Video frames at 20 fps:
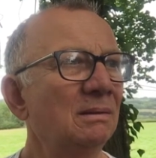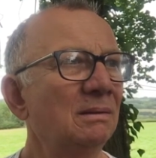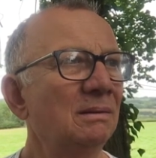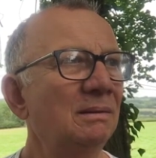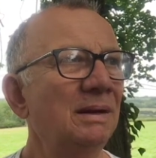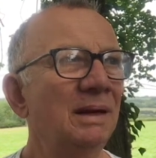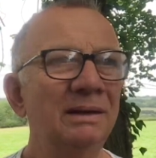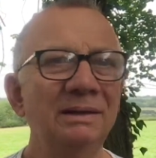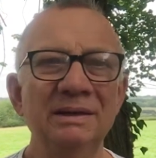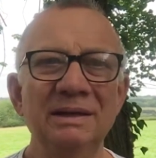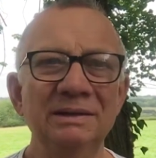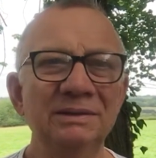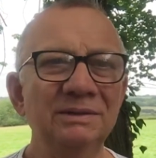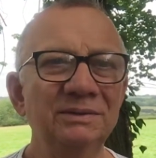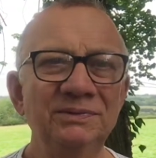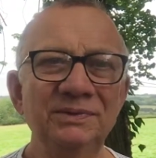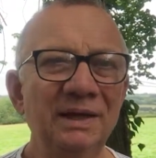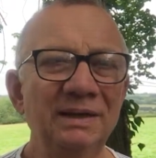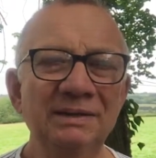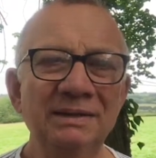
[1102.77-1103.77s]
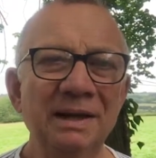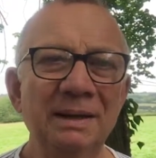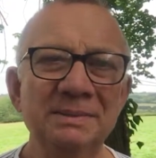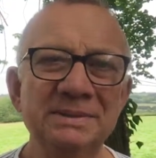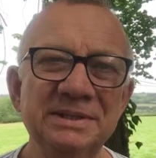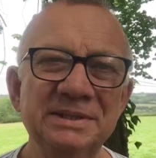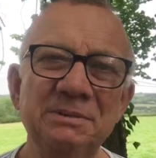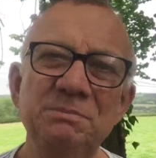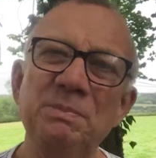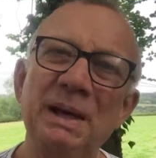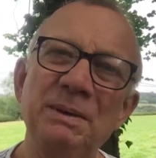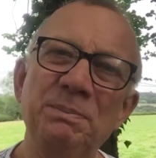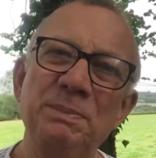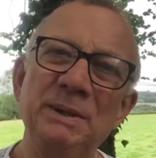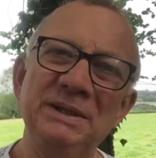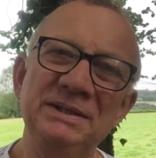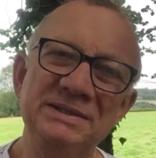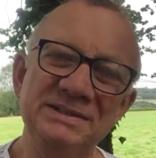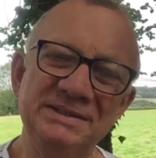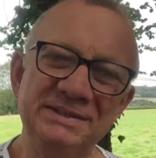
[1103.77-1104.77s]
9 out of 10 times that back
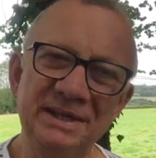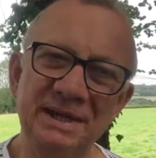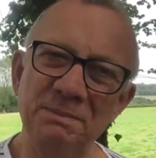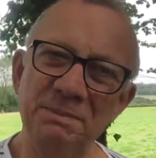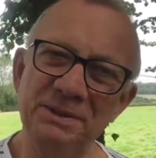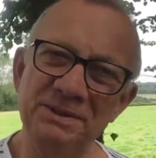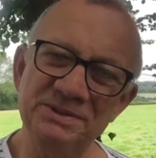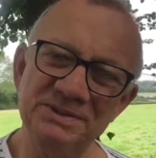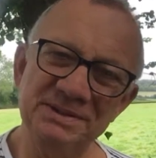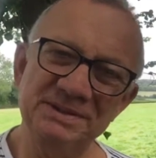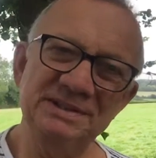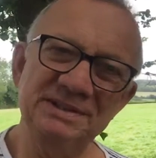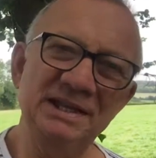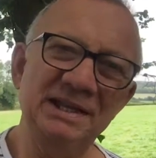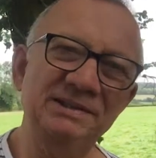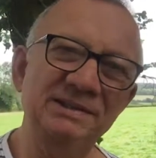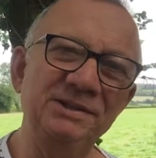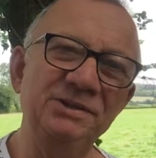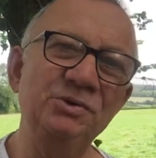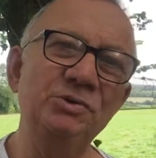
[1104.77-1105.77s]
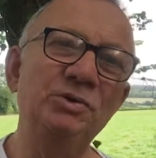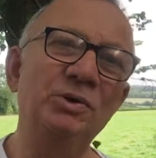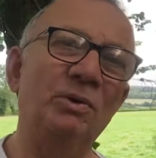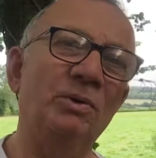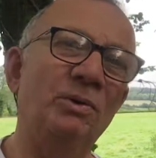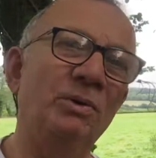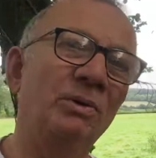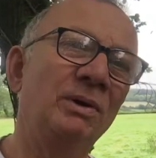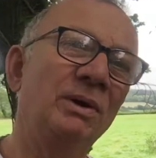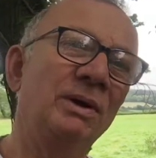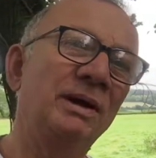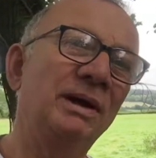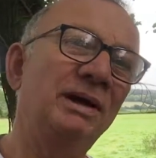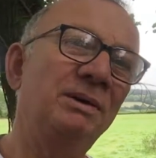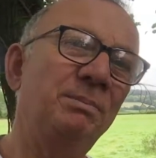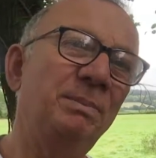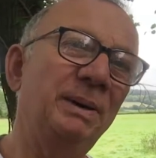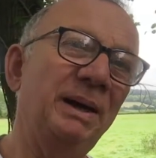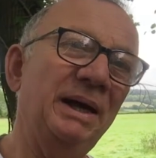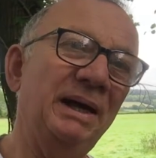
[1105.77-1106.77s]
pain is there because he's letting you know,
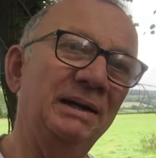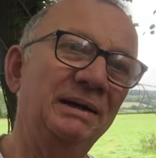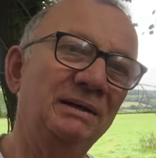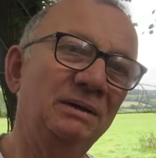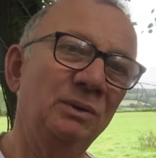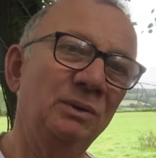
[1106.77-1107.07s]
hey pal,